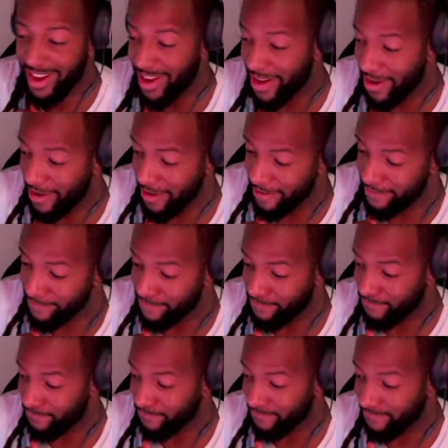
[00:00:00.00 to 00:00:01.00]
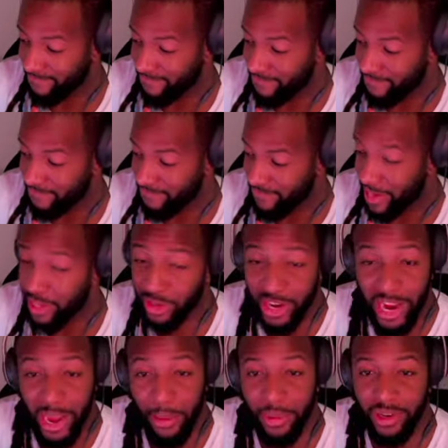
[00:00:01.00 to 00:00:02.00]
um things are
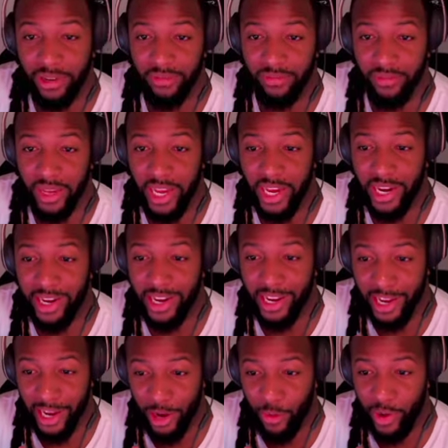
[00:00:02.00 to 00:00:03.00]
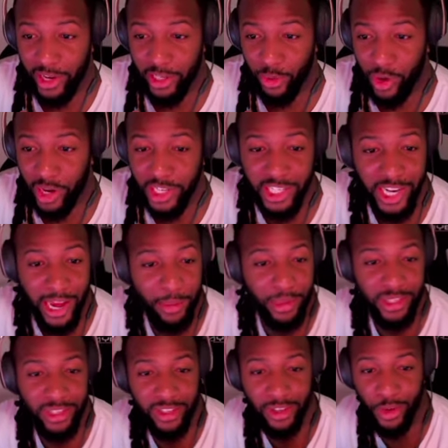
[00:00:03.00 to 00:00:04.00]
happening and i can't wait to watch it
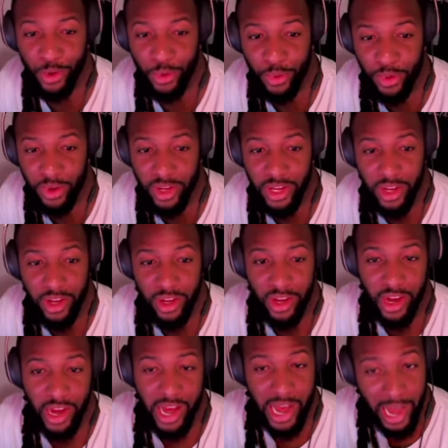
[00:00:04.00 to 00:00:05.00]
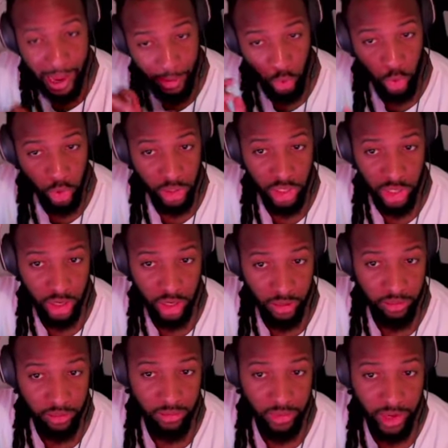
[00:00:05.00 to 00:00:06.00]
happen so i'm going to shut
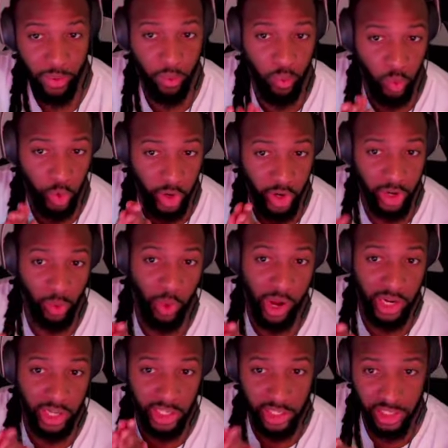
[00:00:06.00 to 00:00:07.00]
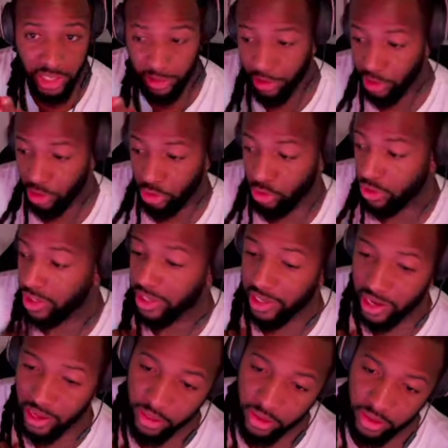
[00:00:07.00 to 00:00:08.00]
up and we're going to watch this episode
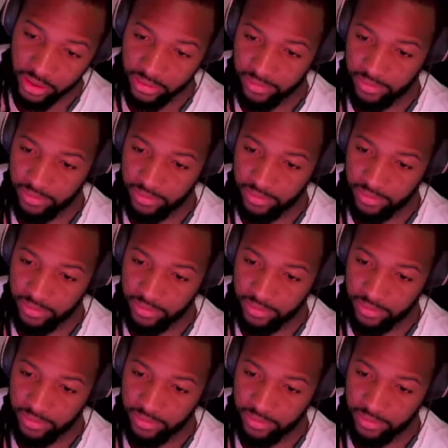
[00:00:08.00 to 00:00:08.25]
together